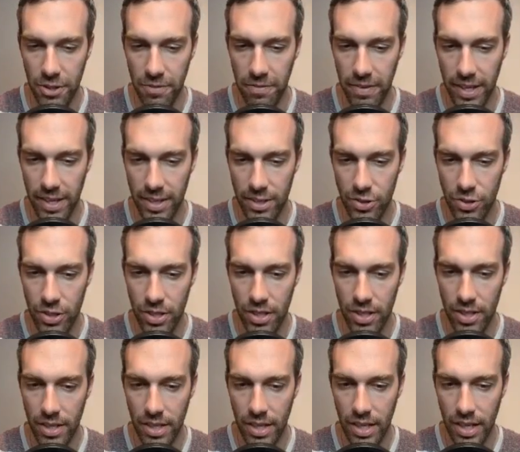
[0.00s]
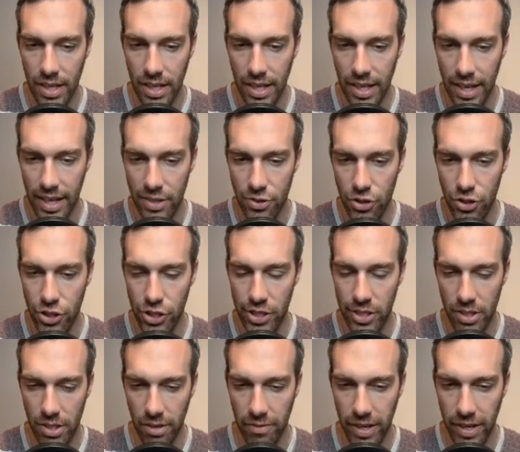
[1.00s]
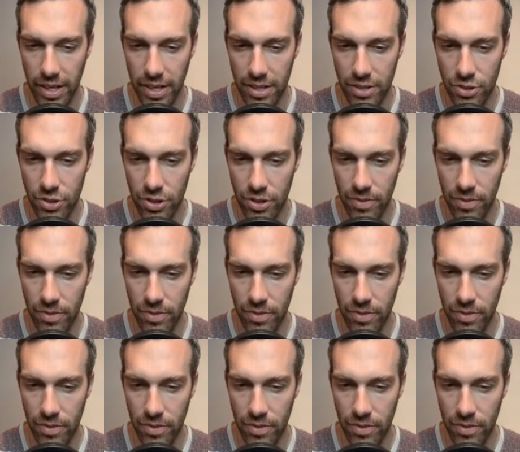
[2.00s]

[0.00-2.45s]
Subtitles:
advantage and shield advantage,